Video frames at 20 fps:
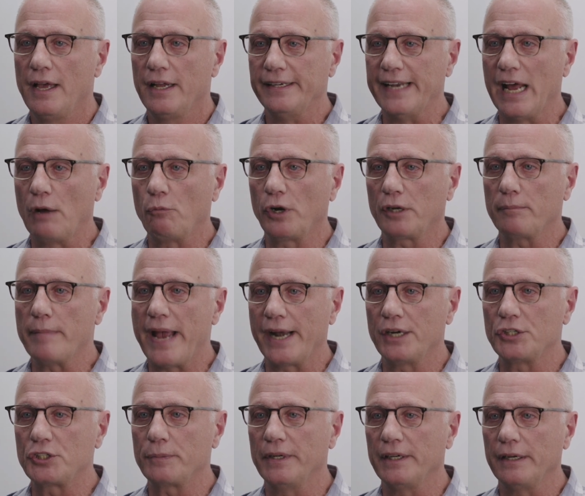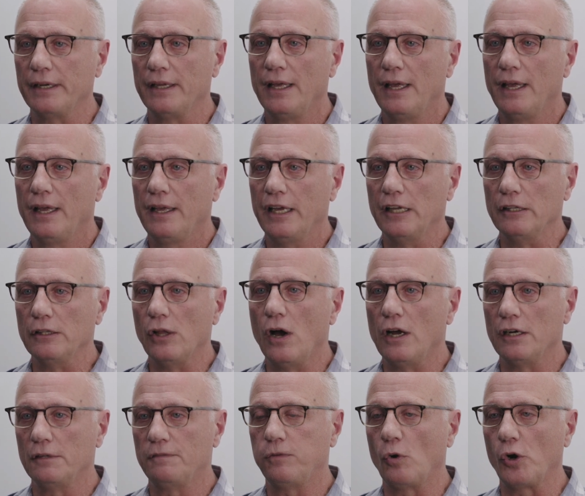network management, and
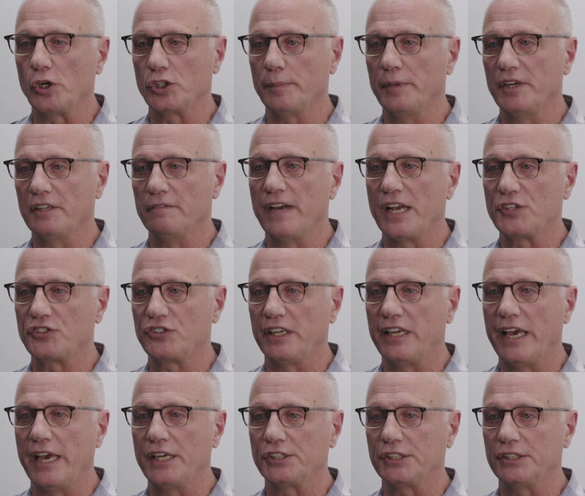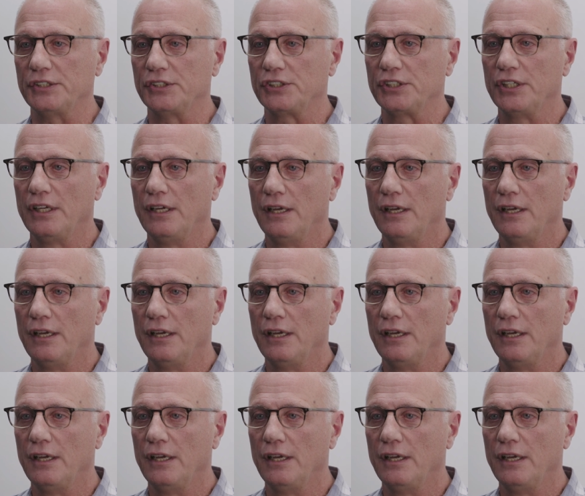law enforcement investigations.